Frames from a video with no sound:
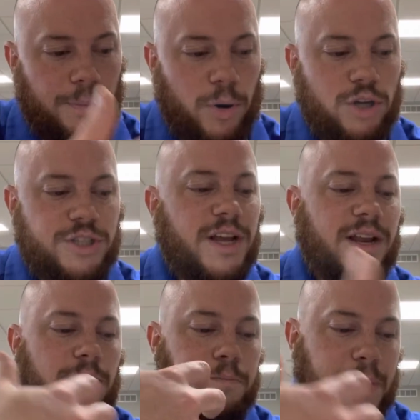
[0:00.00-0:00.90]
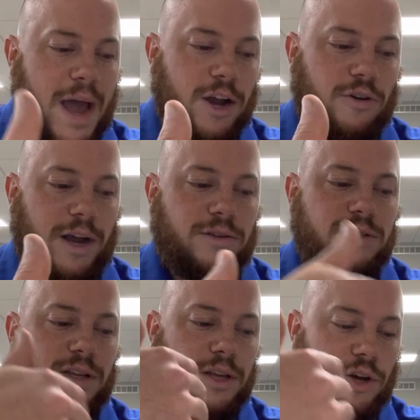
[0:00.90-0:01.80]
personality and
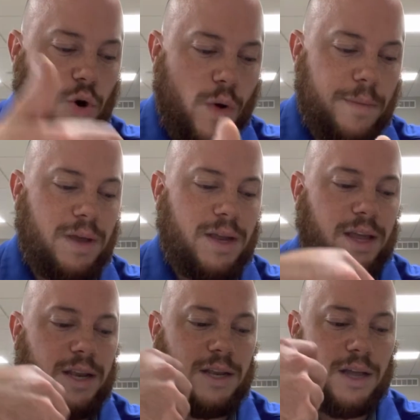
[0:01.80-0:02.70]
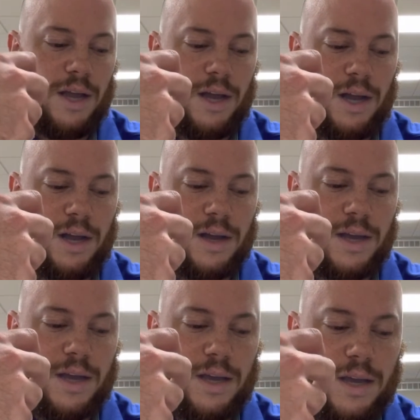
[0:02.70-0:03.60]
backgrounds and the equipment and
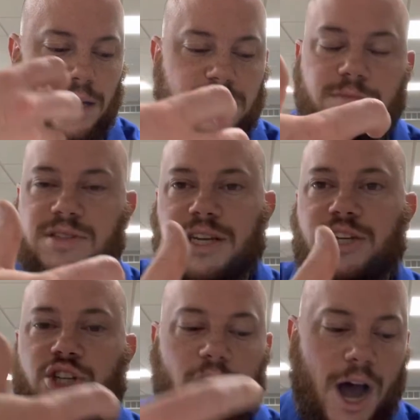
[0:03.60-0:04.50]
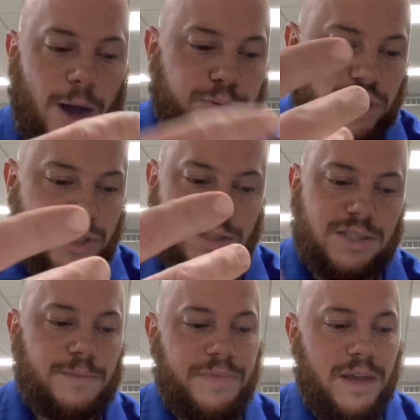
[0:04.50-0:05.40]
customization
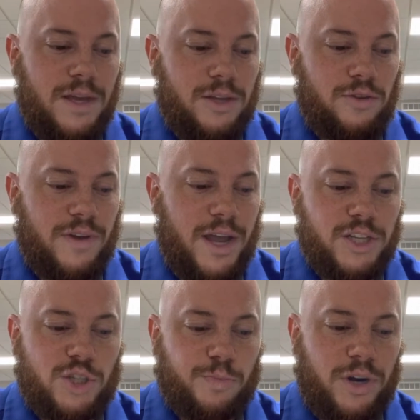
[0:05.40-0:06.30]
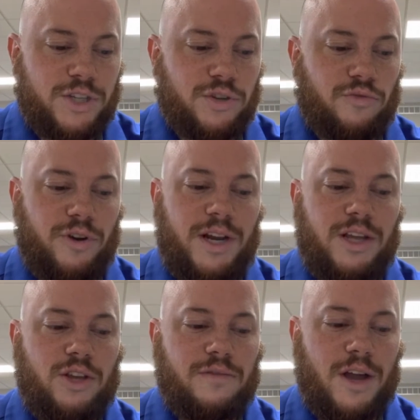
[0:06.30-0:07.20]
options. You've got inspirational
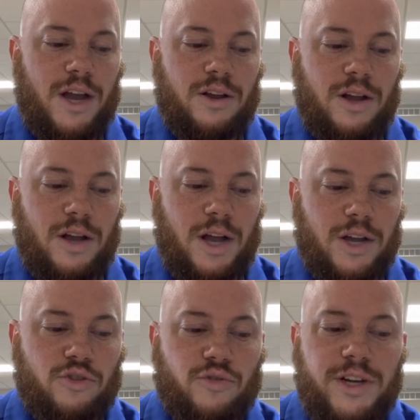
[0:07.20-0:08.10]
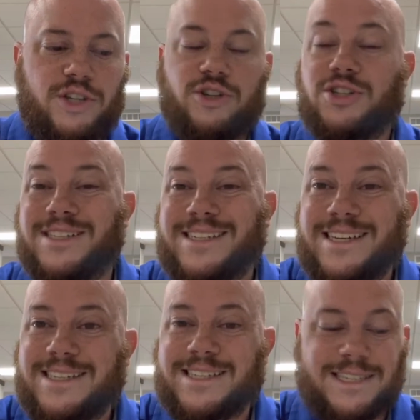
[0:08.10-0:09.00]
reading. You've got creature
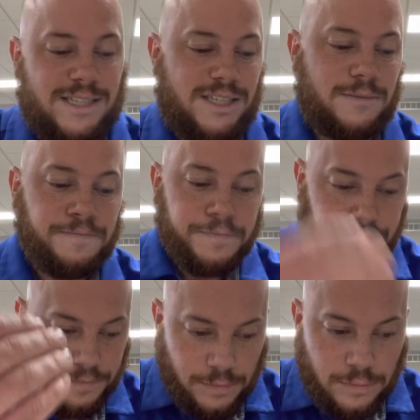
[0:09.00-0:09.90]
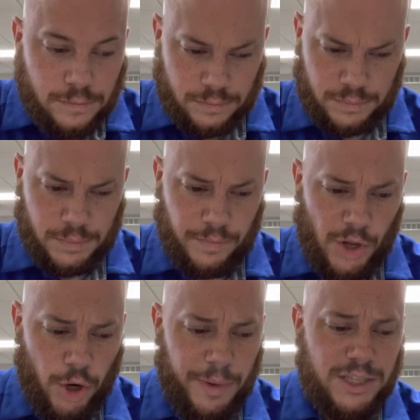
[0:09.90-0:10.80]
statistics.
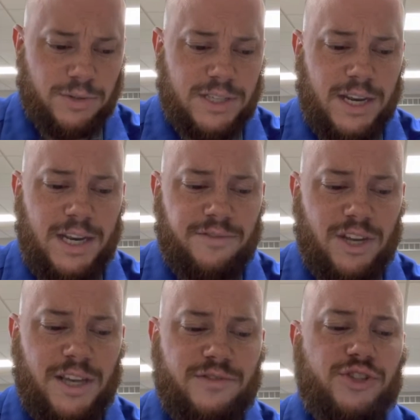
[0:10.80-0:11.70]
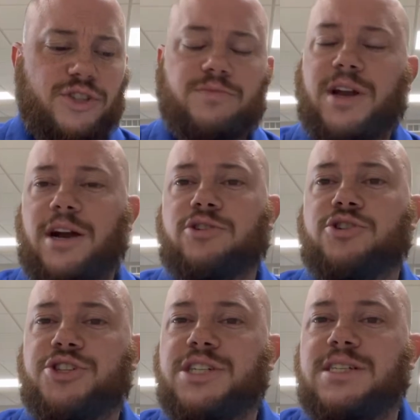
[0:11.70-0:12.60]
your base ones, and it even gives you some
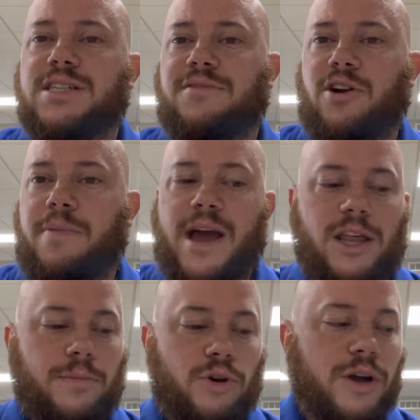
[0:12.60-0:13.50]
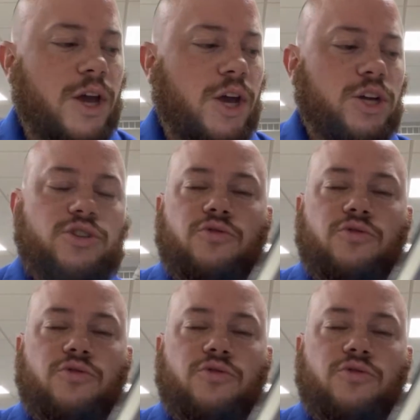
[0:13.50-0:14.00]
character sheets in the very back of the book. So